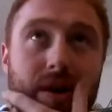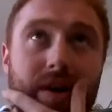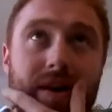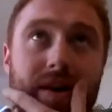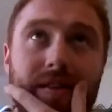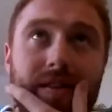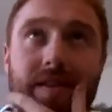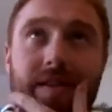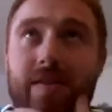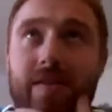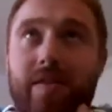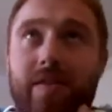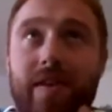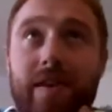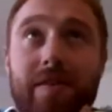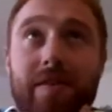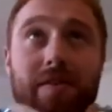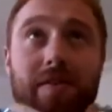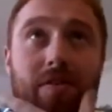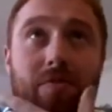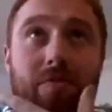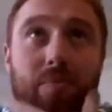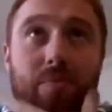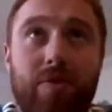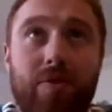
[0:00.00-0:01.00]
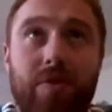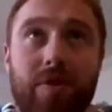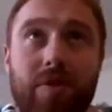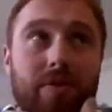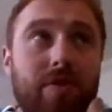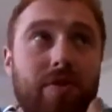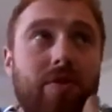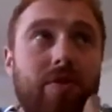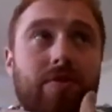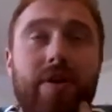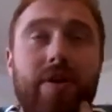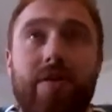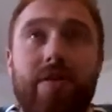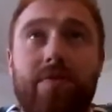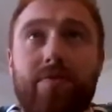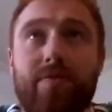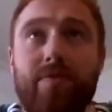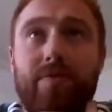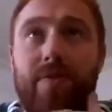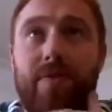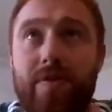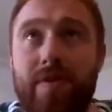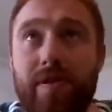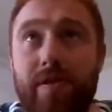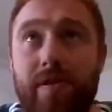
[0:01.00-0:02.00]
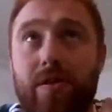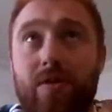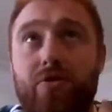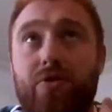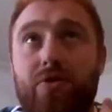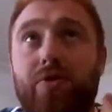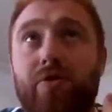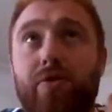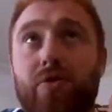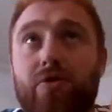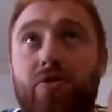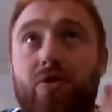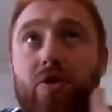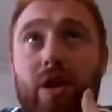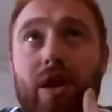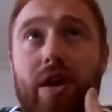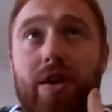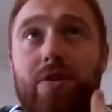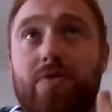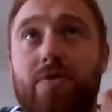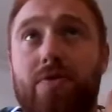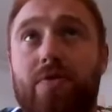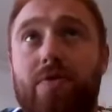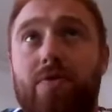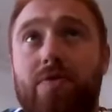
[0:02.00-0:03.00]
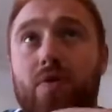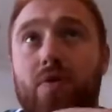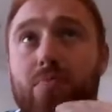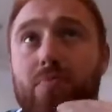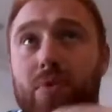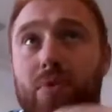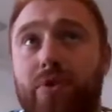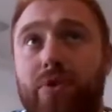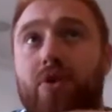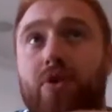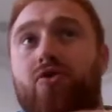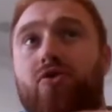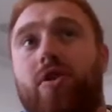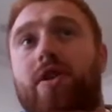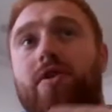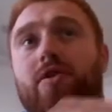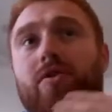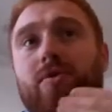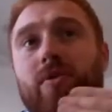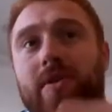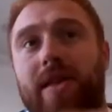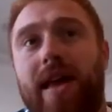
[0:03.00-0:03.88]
diseases, but they're not. They're physiological changes of your body trying to